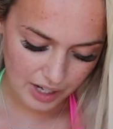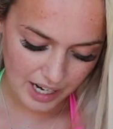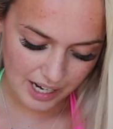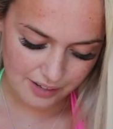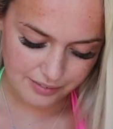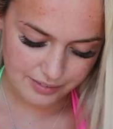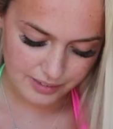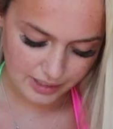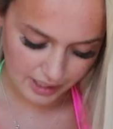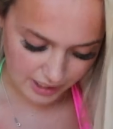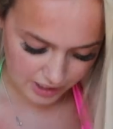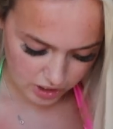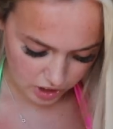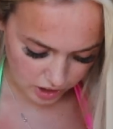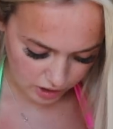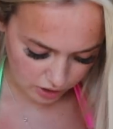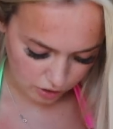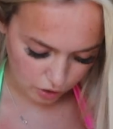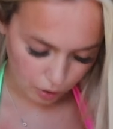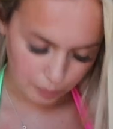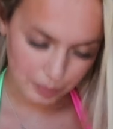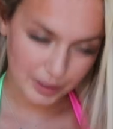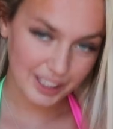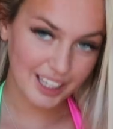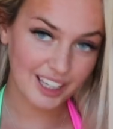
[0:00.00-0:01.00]
I haven't actually
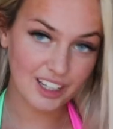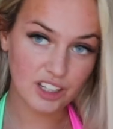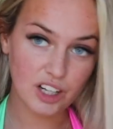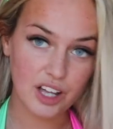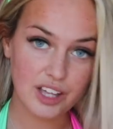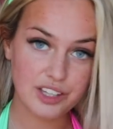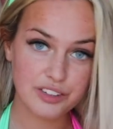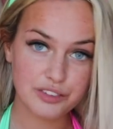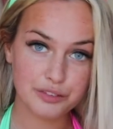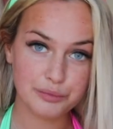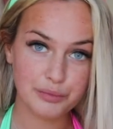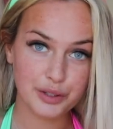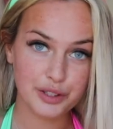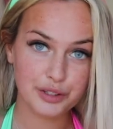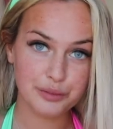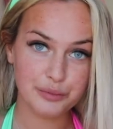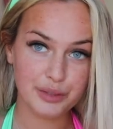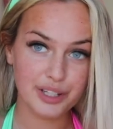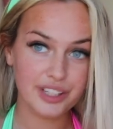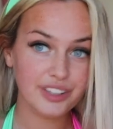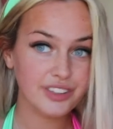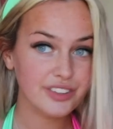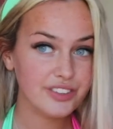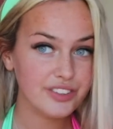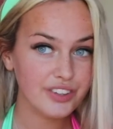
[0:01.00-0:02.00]
got a bikini like this from MODA
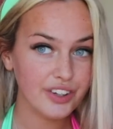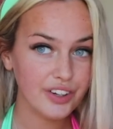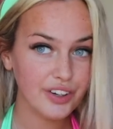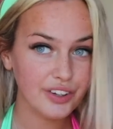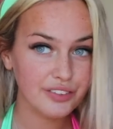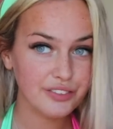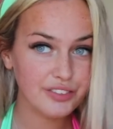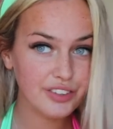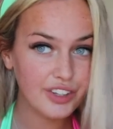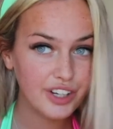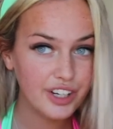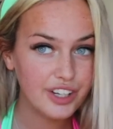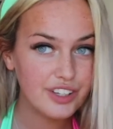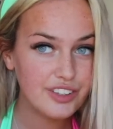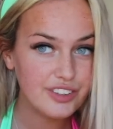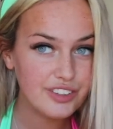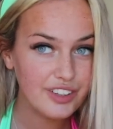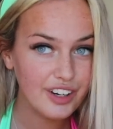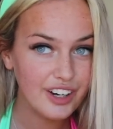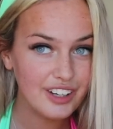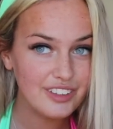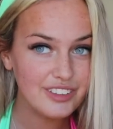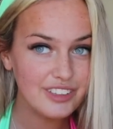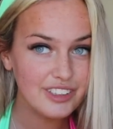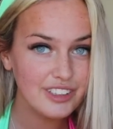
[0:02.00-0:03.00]
MINX, so I'm very
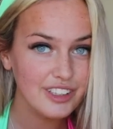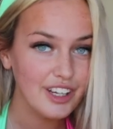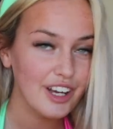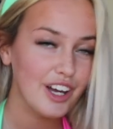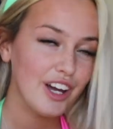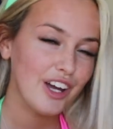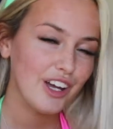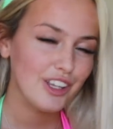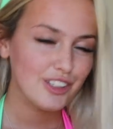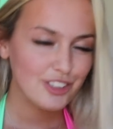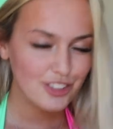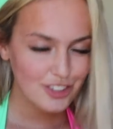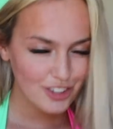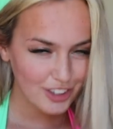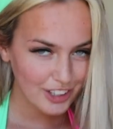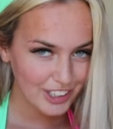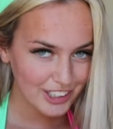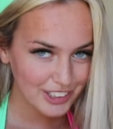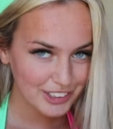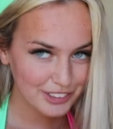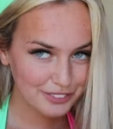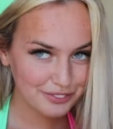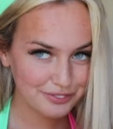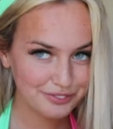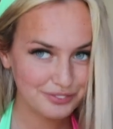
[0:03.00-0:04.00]
excited to try
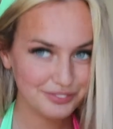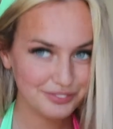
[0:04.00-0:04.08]
it on.